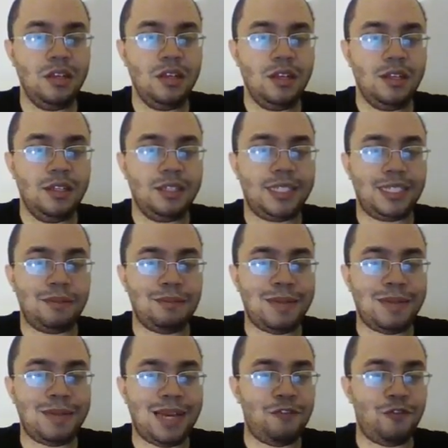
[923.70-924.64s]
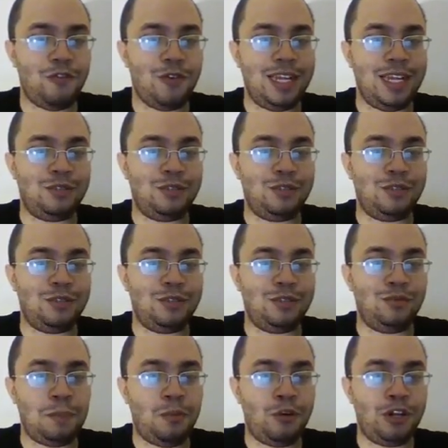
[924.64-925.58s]
Some kind of way. It's really
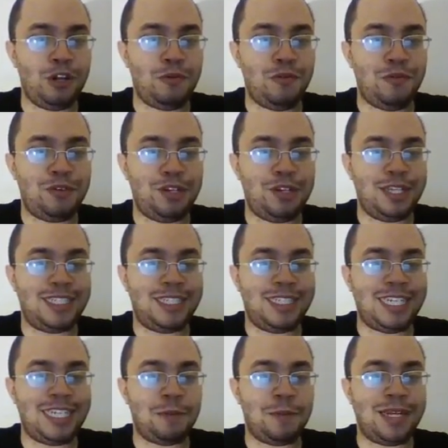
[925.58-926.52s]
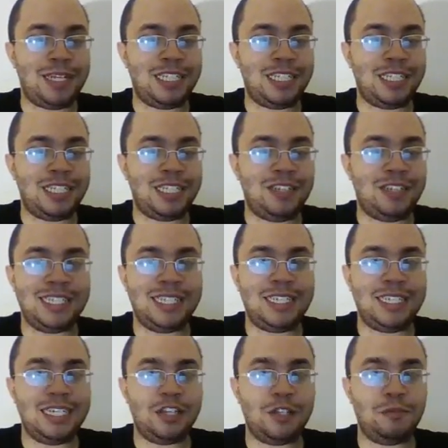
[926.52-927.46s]
important you move into the center because if he gets
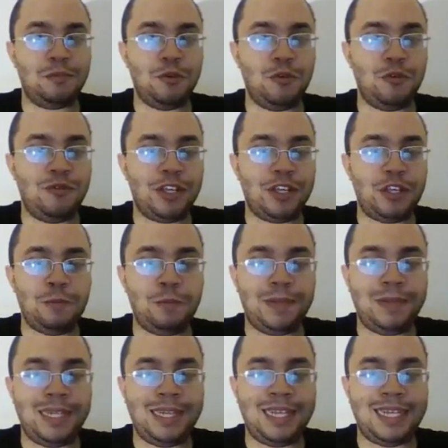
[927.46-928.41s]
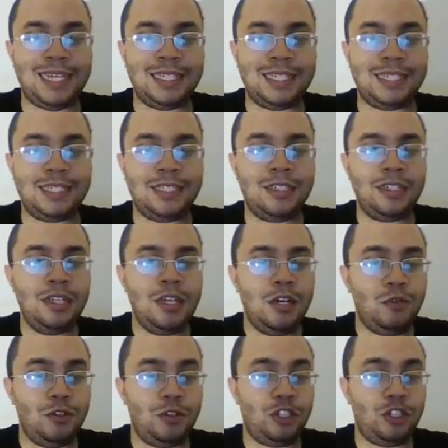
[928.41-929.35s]
another move, like you played this,
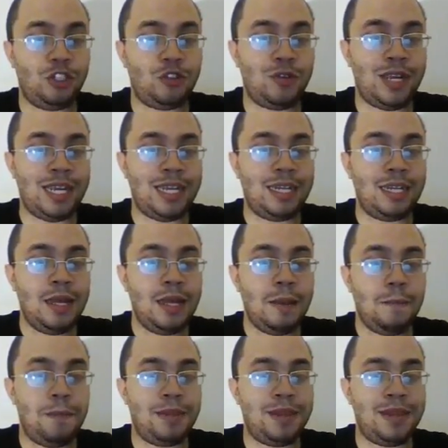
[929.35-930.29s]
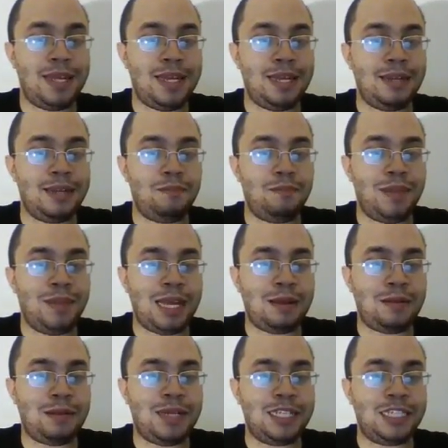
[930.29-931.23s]
which is great, but then
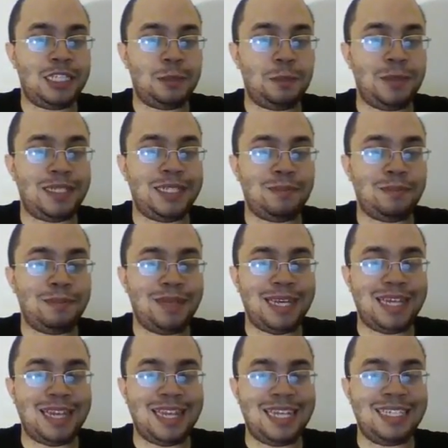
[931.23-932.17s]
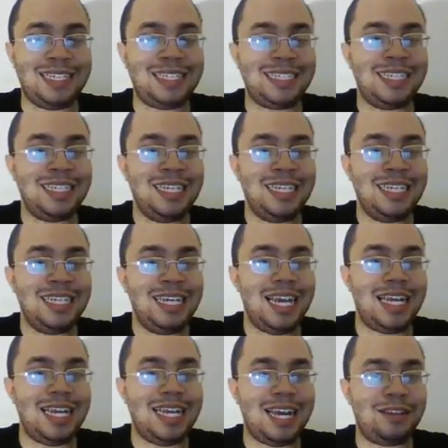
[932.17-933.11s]
black gets to play something like this,
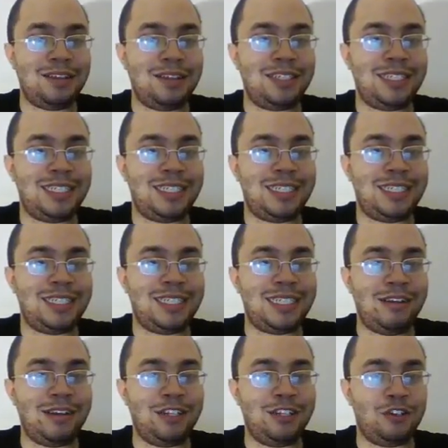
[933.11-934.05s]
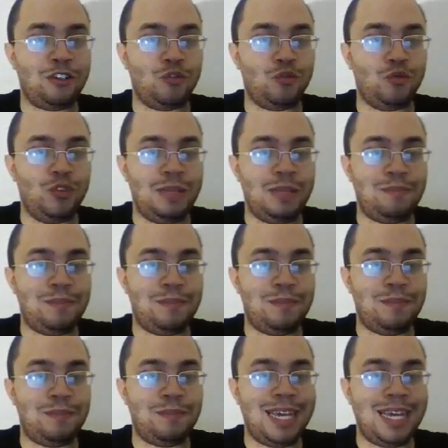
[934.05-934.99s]
and now this center area looks really
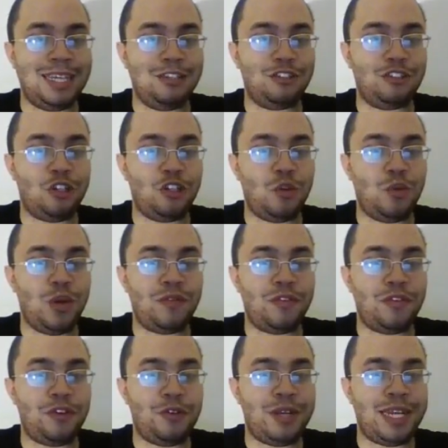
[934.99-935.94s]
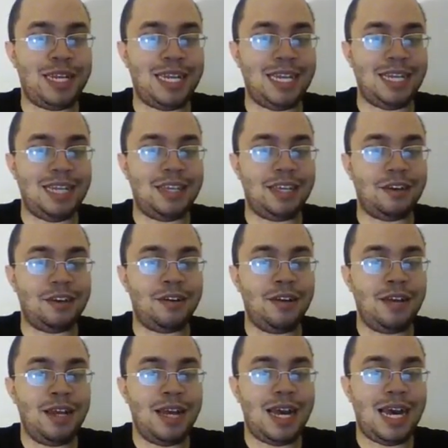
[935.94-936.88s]
big, and there's no way for you to get in there.
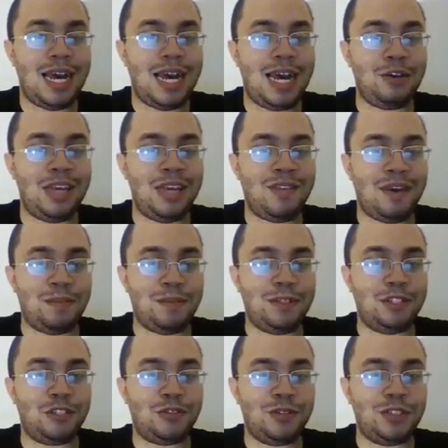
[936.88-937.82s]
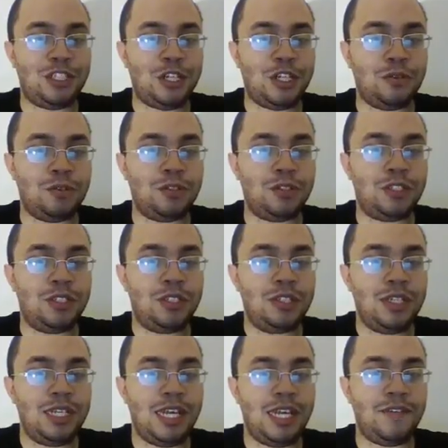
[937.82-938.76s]
I'll give up these 3 stones.
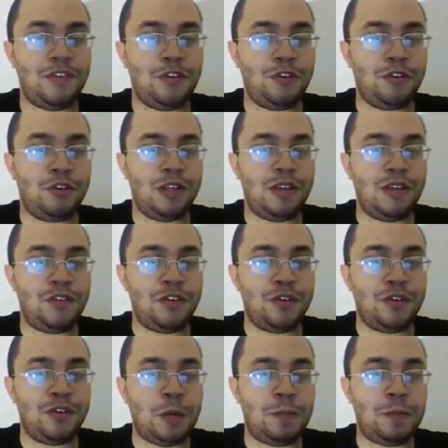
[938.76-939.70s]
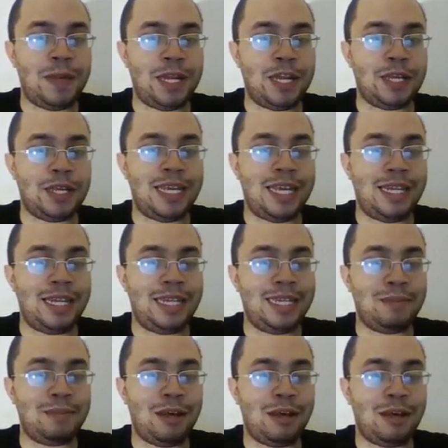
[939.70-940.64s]
If you're hell bent on killing
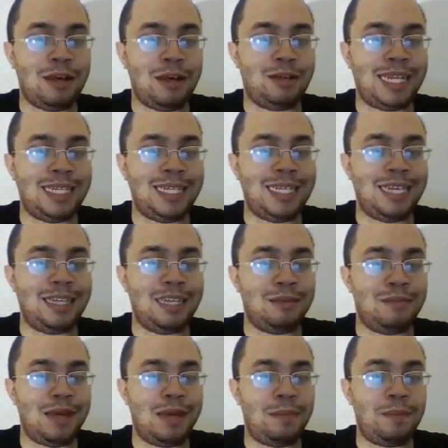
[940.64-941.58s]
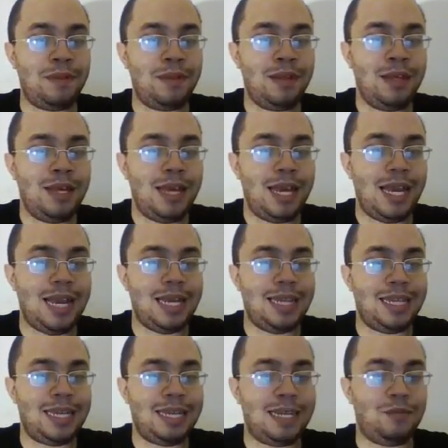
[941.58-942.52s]
them, I'll gladly give them up, and
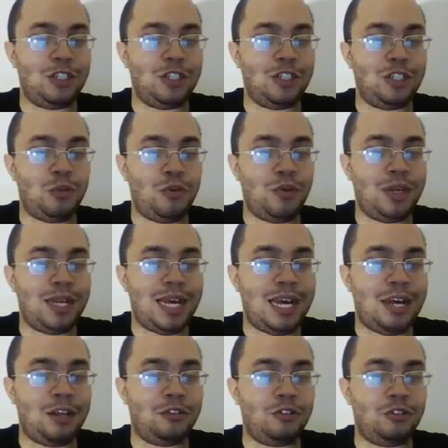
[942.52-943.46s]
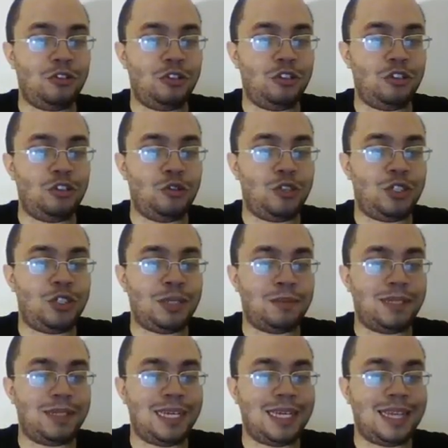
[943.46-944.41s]
then at which point I'll do
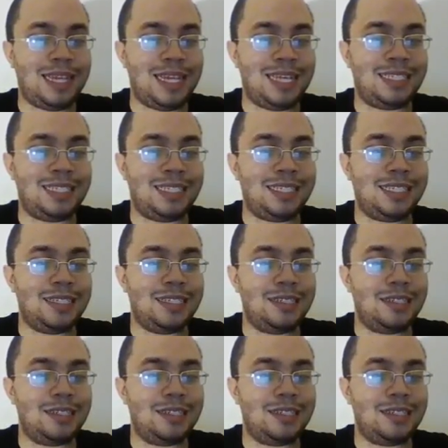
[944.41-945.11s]
something like this